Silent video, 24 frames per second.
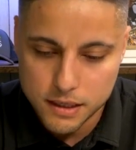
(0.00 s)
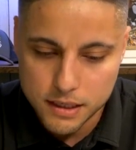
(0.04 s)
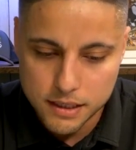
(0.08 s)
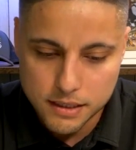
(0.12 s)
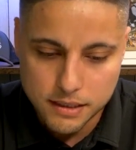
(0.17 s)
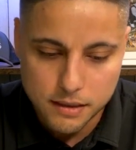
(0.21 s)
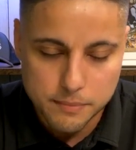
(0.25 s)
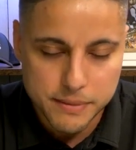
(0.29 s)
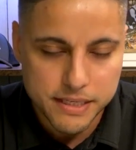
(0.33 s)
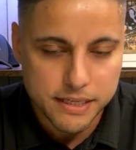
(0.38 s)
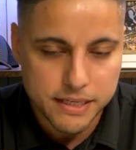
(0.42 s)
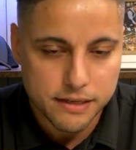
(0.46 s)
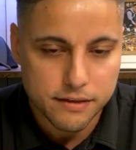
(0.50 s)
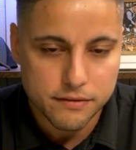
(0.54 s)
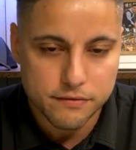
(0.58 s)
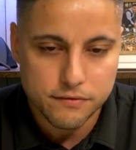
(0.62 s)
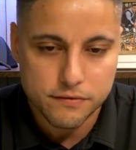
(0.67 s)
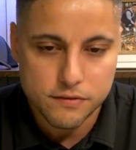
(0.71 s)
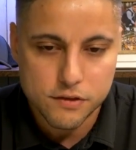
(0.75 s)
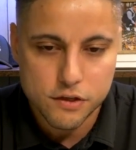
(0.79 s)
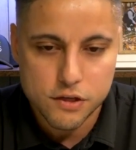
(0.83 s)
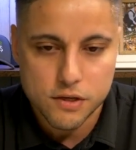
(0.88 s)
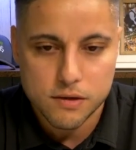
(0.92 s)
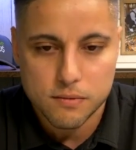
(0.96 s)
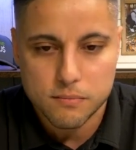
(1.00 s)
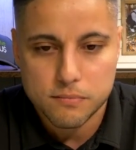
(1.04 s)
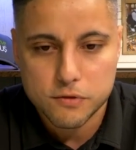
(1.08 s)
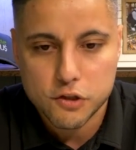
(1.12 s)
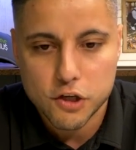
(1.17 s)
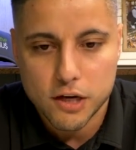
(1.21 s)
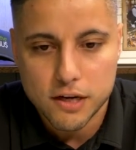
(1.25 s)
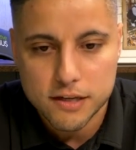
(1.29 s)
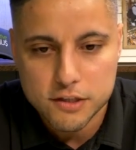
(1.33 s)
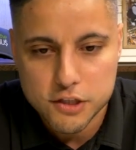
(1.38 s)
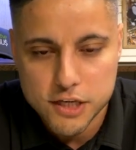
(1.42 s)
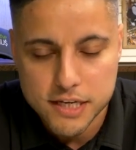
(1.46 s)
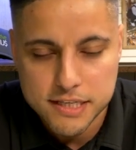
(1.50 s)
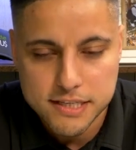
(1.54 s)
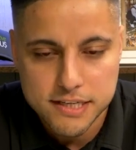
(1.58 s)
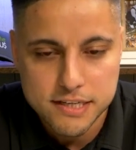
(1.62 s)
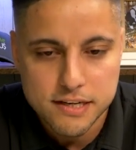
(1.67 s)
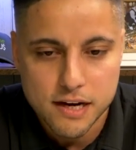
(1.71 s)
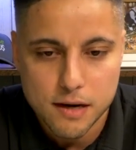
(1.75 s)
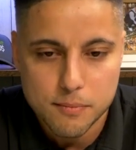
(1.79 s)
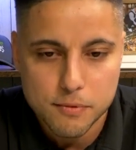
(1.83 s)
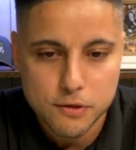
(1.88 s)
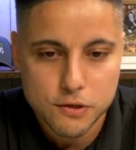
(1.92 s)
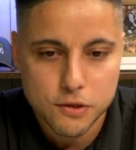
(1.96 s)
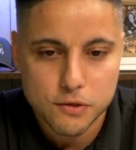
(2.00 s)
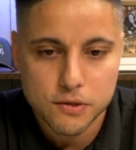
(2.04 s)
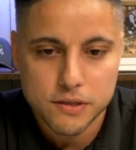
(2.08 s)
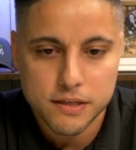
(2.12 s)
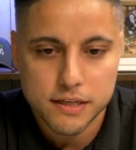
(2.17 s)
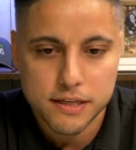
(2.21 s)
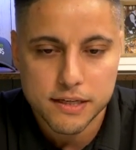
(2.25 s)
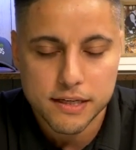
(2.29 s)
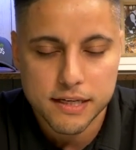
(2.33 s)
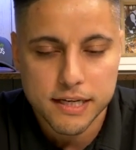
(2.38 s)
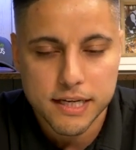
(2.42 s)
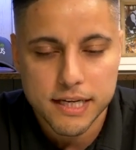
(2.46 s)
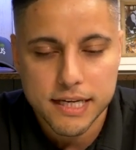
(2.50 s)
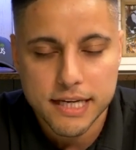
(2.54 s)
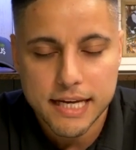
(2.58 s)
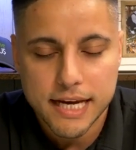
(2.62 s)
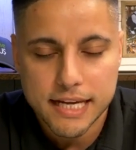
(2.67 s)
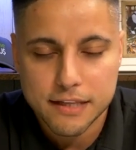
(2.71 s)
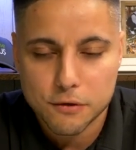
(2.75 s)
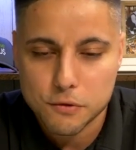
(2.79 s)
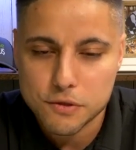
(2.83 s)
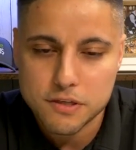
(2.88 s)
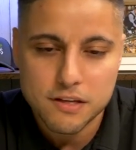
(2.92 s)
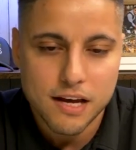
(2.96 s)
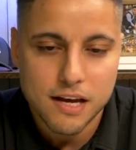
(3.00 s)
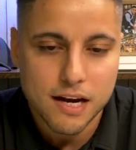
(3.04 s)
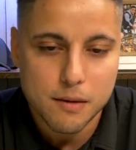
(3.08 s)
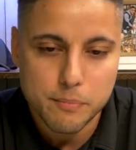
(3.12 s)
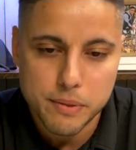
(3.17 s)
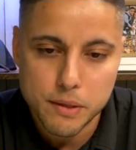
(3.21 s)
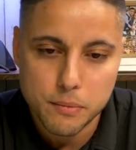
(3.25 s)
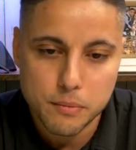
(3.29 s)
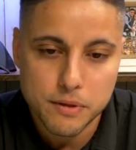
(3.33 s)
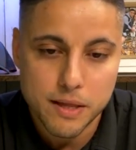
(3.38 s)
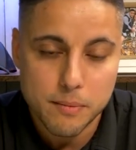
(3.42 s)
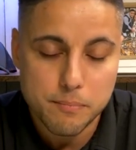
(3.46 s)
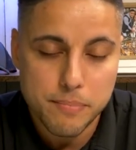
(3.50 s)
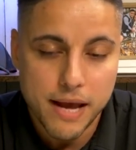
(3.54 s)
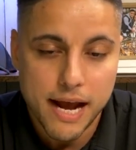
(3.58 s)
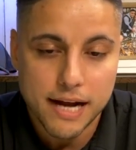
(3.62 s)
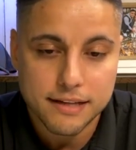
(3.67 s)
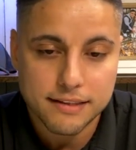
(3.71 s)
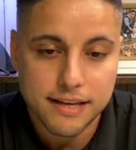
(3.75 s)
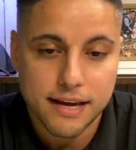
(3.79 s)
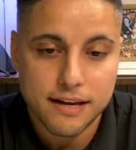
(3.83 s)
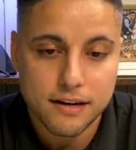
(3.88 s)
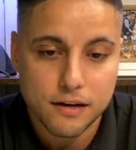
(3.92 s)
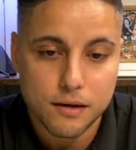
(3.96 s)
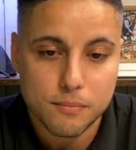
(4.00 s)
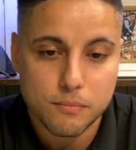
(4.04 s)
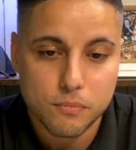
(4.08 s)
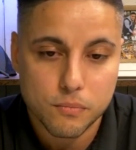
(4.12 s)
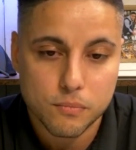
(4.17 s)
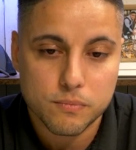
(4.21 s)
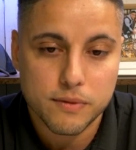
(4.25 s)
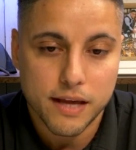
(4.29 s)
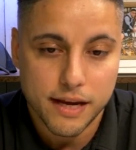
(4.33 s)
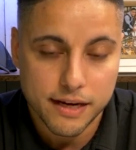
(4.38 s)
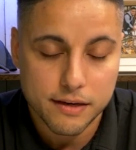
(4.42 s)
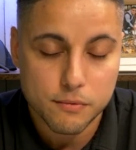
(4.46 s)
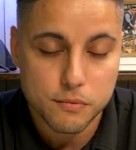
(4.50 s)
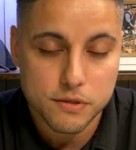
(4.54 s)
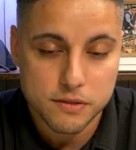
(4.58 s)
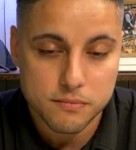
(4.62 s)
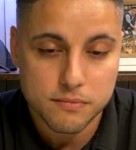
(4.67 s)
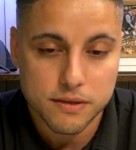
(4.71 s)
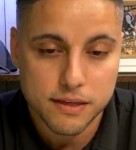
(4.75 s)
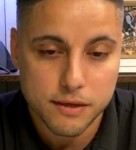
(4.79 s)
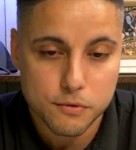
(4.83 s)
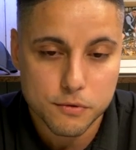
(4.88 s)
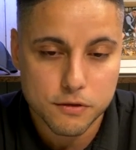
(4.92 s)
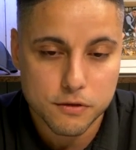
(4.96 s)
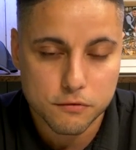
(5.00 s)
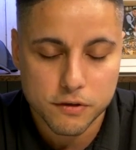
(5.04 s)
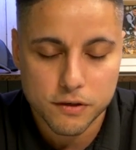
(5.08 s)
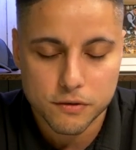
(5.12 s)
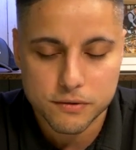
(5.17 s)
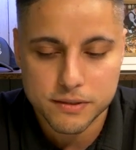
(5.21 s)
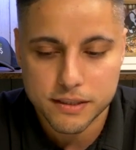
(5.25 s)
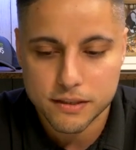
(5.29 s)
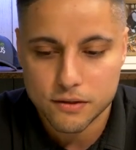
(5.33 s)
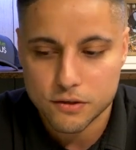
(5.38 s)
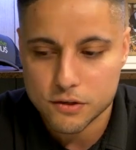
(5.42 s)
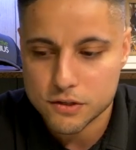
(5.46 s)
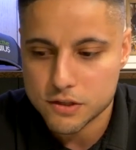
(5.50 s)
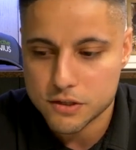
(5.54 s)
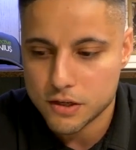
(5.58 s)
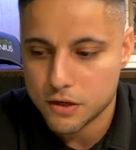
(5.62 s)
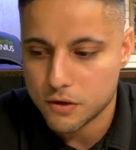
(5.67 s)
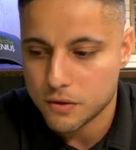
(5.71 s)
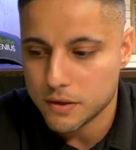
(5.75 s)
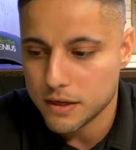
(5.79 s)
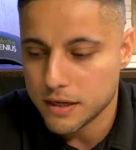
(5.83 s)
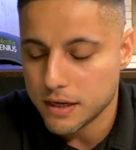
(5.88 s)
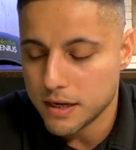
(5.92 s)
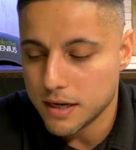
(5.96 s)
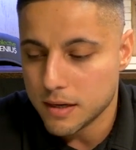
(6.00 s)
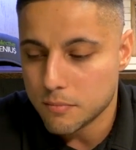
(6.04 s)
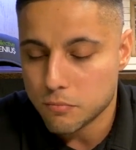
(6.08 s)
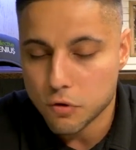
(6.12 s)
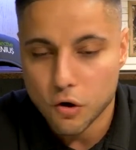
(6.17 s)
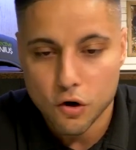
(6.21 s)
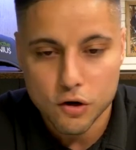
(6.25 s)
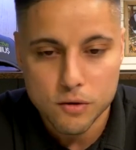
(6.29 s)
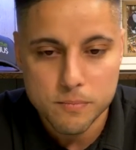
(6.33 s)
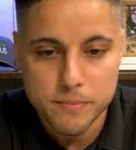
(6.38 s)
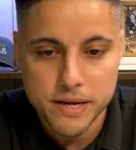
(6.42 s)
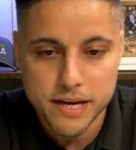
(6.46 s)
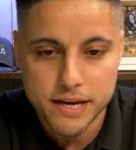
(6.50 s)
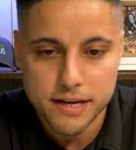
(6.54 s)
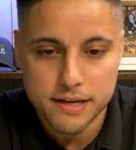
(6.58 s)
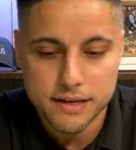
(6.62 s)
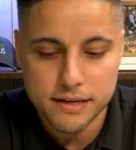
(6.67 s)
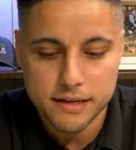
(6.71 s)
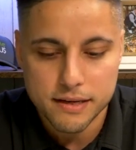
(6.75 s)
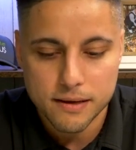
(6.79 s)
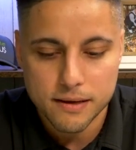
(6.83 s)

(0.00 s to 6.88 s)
Let me give Jesse an opportunity. And there was a lot of people that backed that up, that he was the real deal. So brought him in,